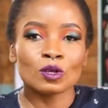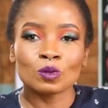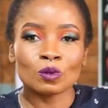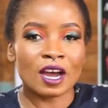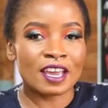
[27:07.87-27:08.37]

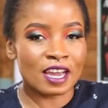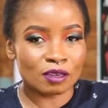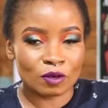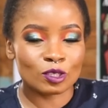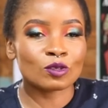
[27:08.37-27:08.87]
to a young
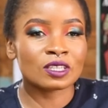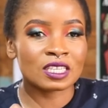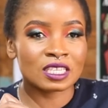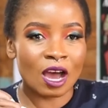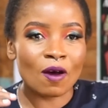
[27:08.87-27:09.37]
person
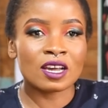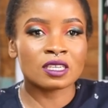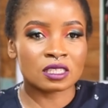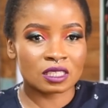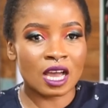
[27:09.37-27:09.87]
that now
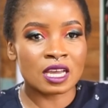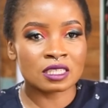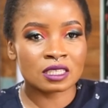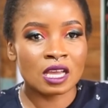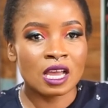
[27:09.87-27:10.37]

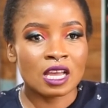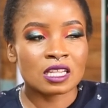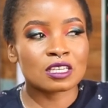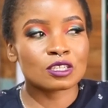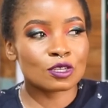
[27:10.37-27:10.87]
understands
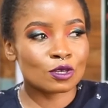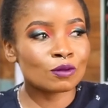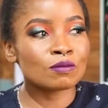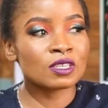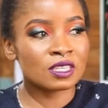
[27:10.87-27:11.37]
that social
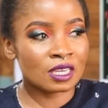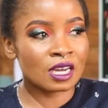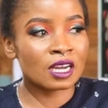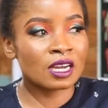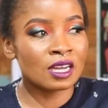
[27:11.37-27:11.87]

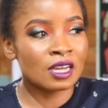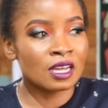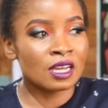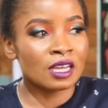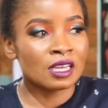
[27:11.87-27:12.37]
media
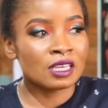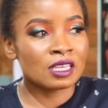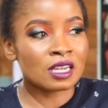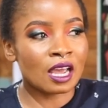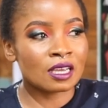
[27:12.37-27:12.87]

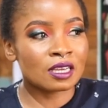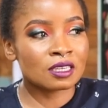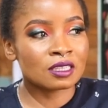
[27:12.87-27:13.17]
is like